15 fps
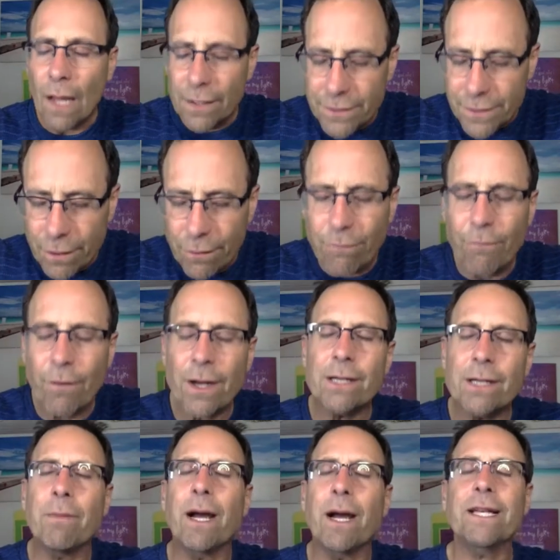Dear friend
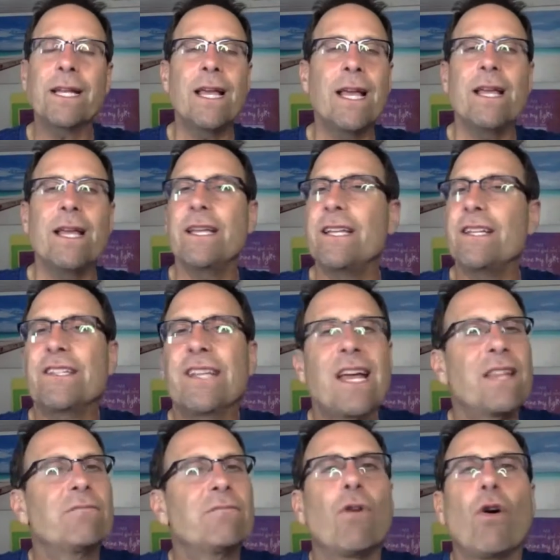of mine, he's
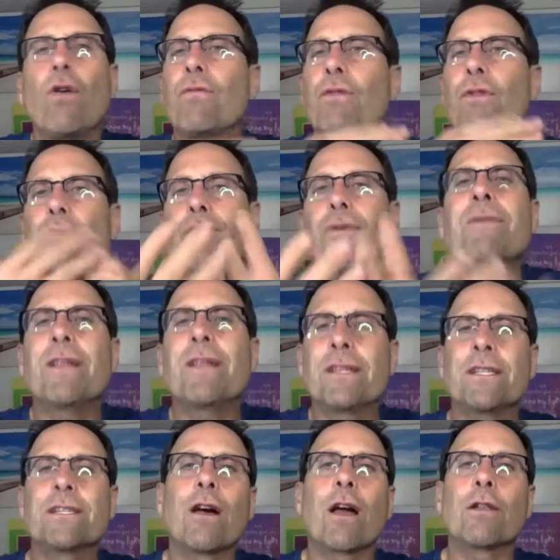had over $3
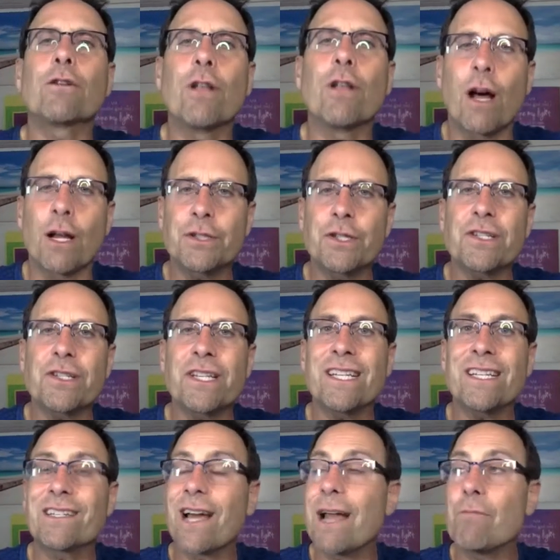million launches in
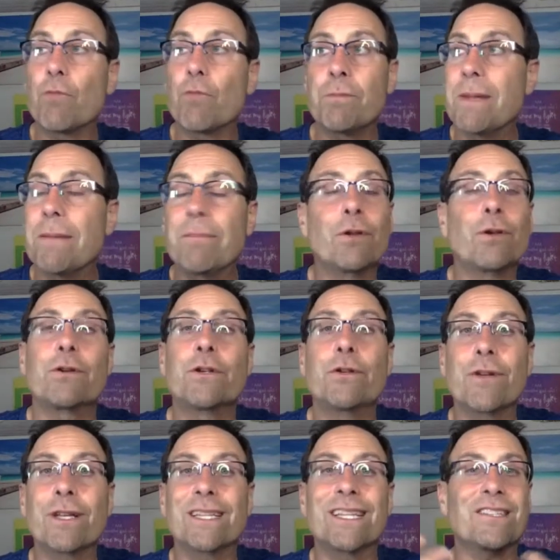a time when people are
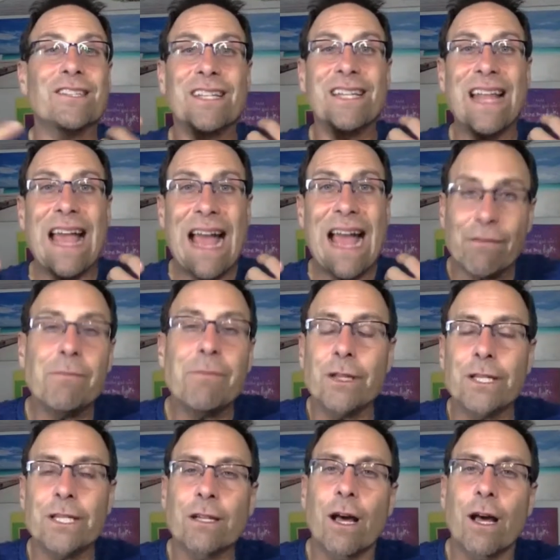doing less than
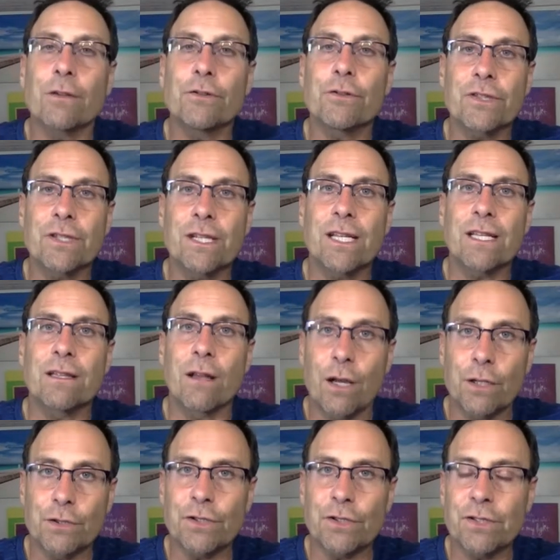$500,000 in
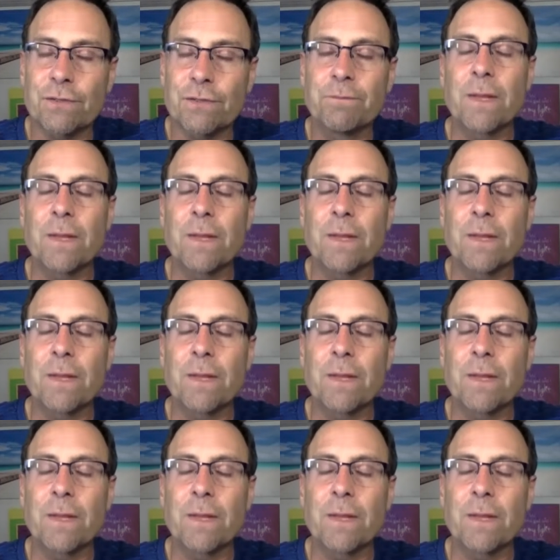launches.